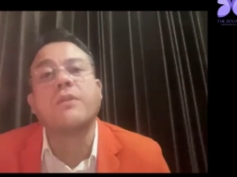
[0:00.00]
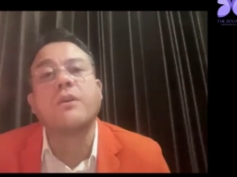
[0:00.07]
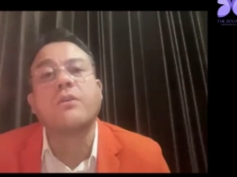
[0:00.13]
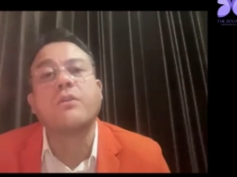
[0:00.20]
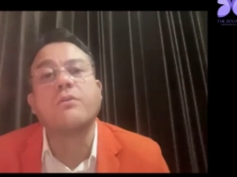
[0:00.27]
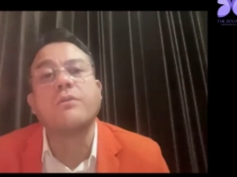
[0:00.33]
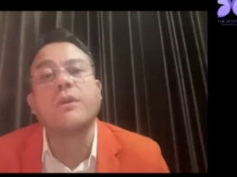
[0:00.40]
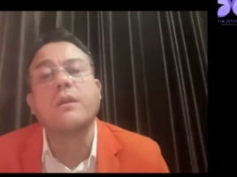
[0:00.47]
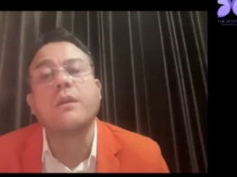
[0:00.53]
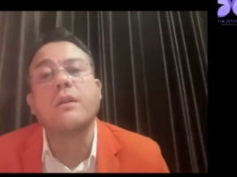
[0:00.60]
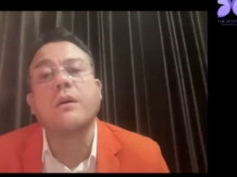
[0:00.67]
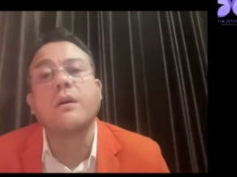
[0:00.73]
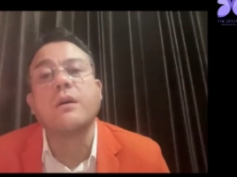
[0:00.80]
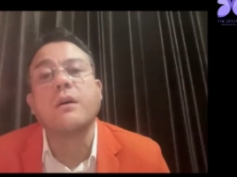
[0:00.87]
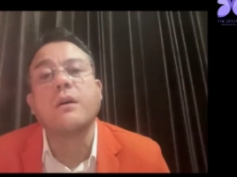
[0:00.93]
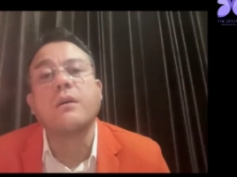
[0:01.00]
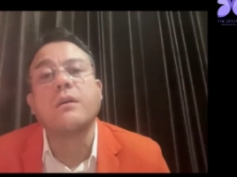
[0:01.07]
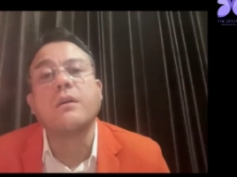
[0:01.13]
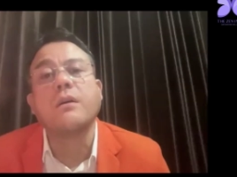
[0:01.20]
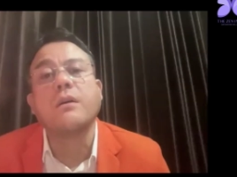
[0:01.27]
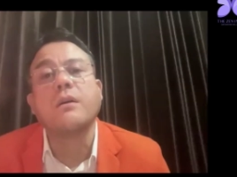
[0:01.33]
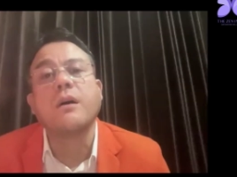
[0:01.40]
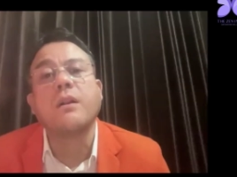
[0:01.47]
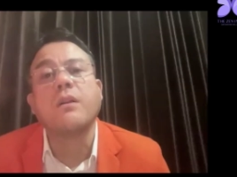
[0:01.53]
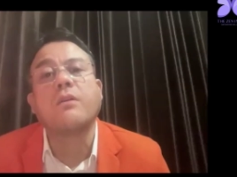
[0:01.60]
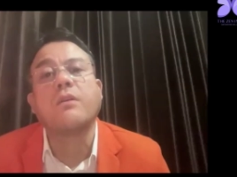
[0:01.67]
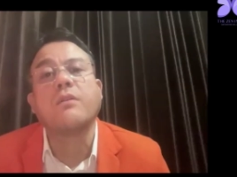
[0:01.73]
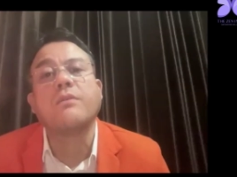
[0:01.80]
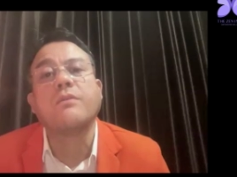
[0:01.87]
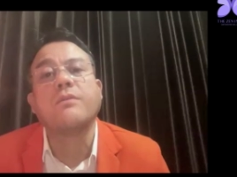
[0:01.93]
after COVID, a
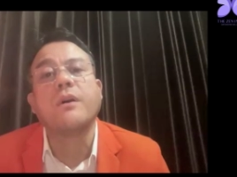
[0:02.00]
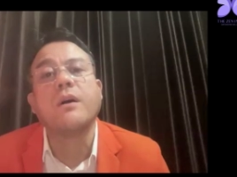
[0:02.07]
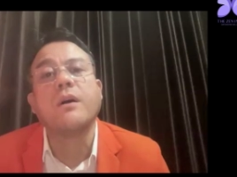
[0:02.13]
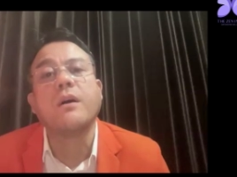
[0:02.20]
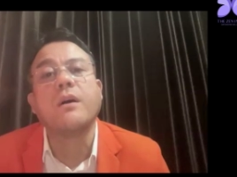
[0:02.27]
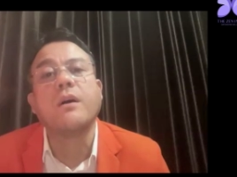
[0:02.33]
lot of